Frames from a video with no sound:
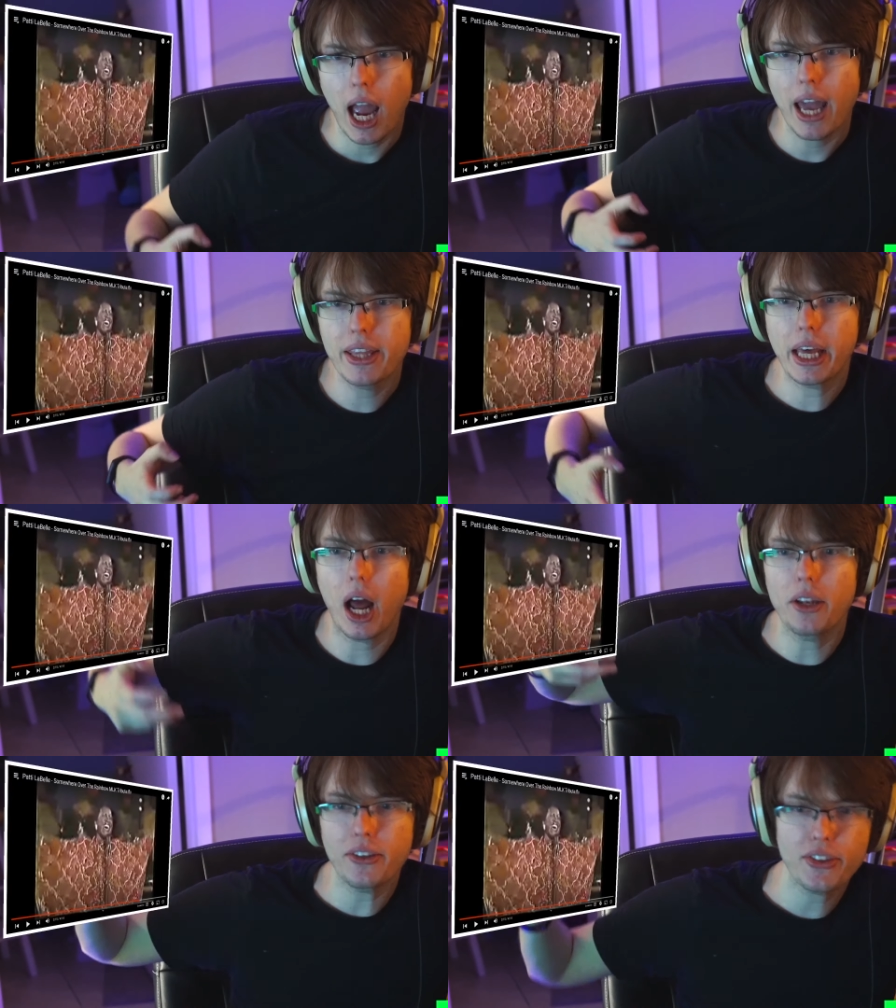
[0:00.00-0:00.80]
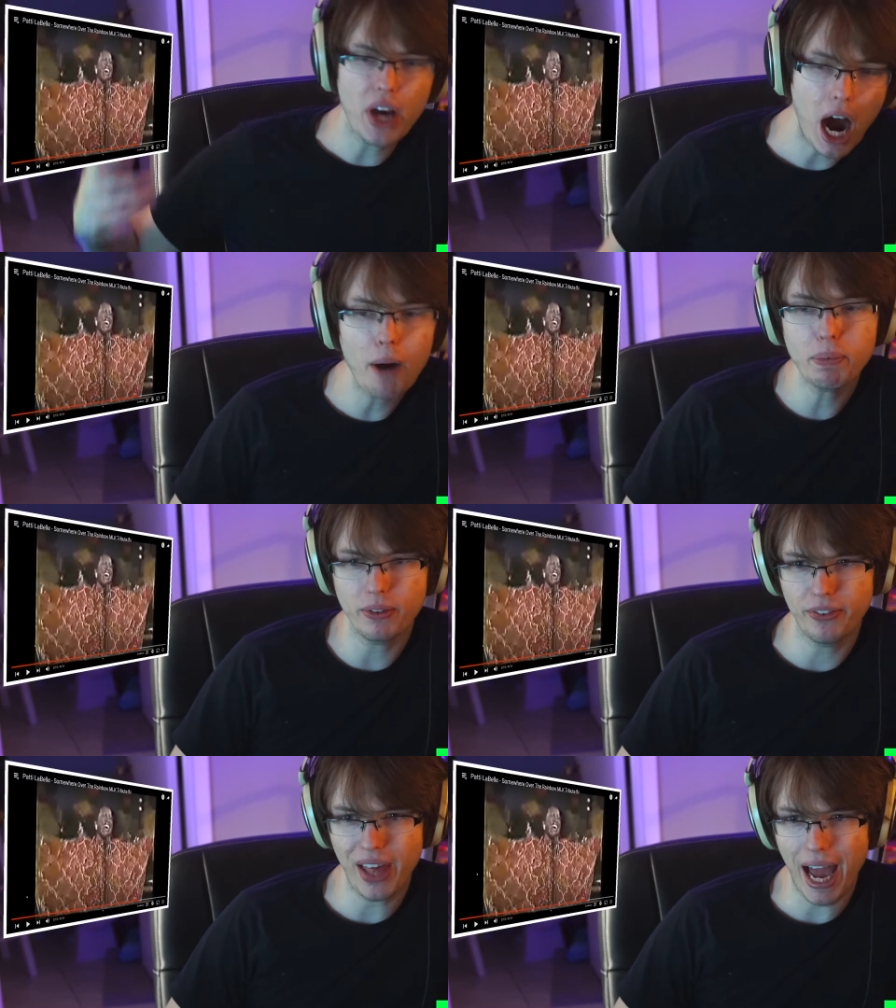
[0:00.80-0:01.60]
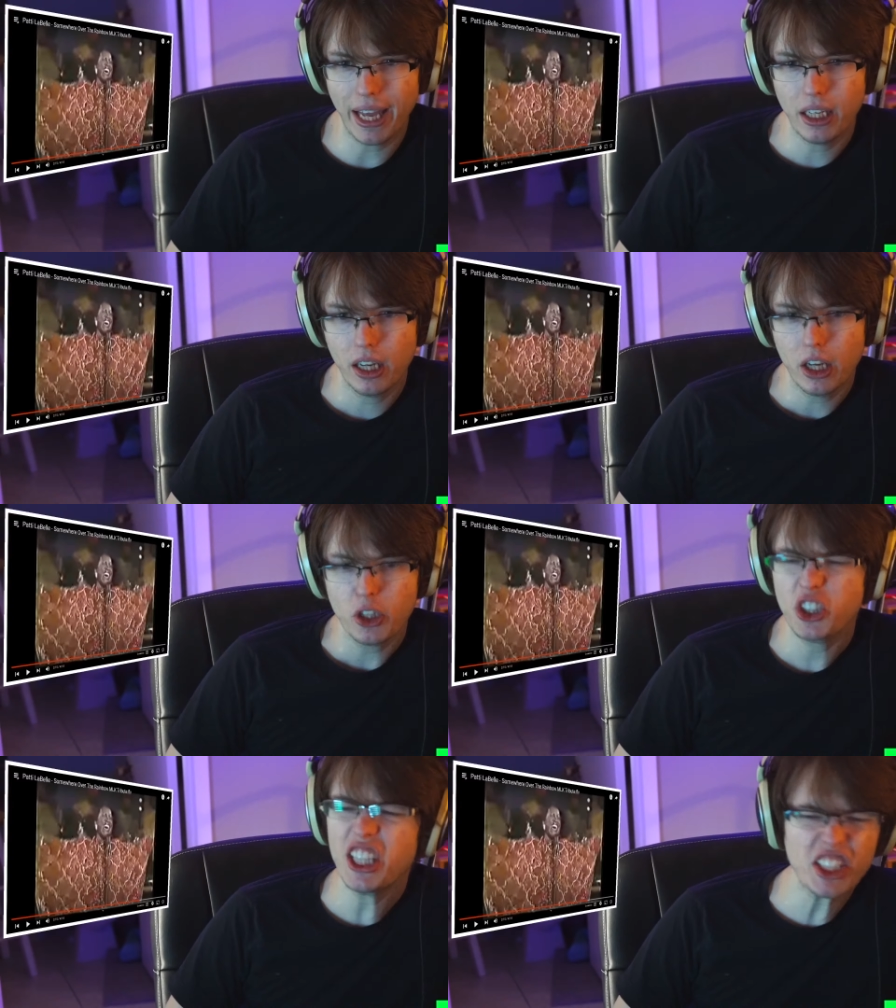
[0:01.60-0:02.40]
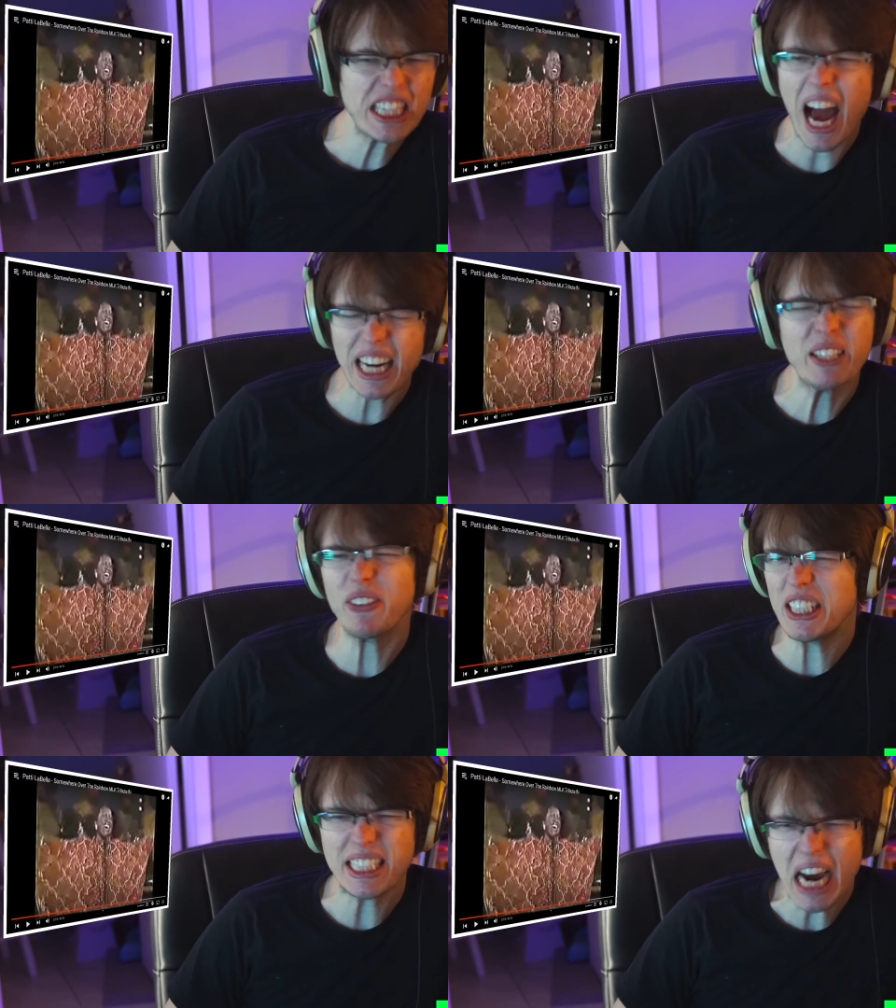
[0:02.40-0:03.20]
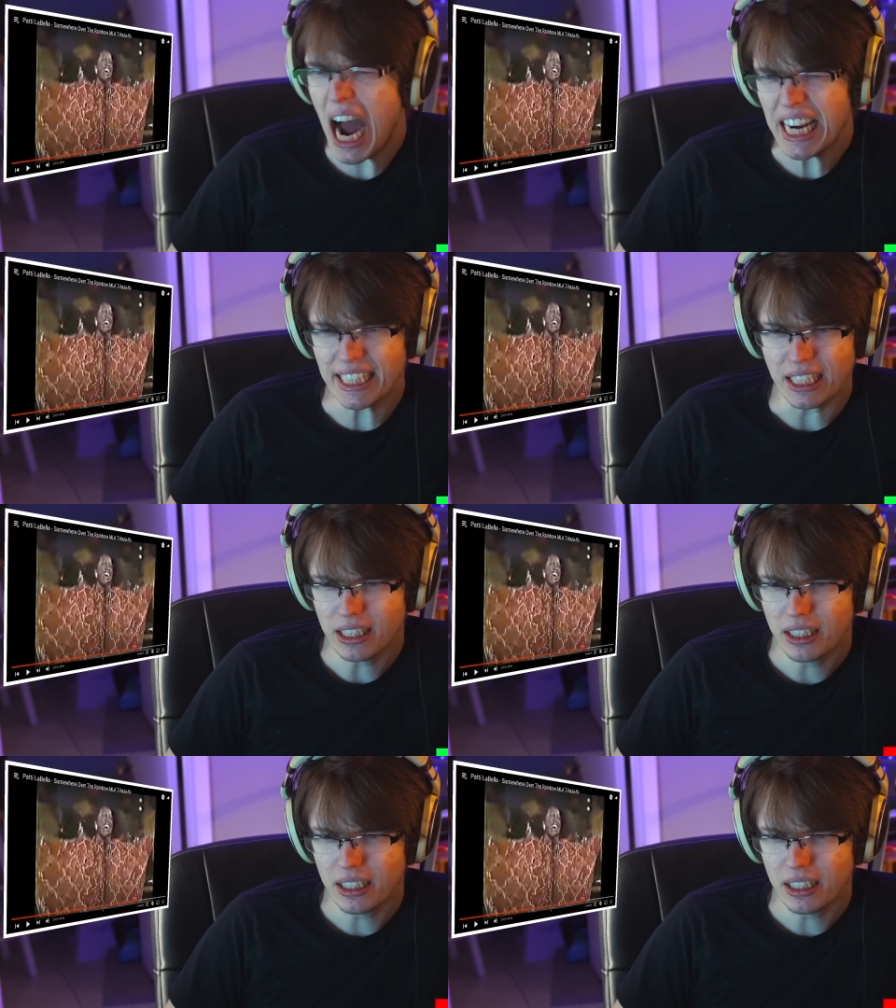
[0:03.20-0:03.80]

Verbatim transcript: And then on top of that, She's not even done!